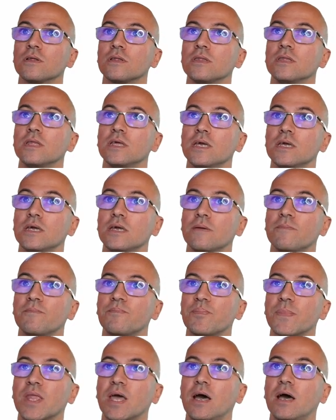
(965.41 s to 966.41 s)
the
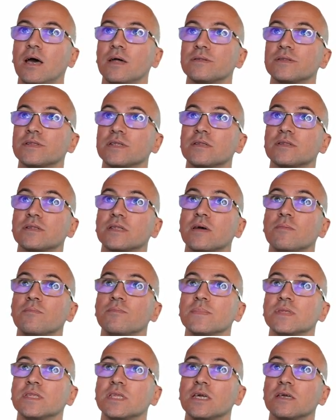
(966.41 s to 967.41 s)
uh,
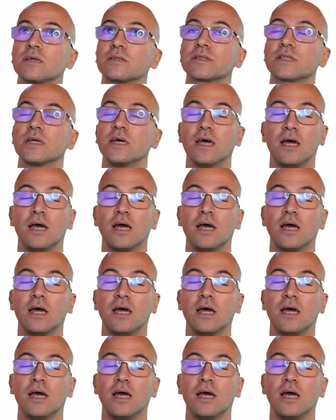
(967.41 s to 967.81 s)
system thinks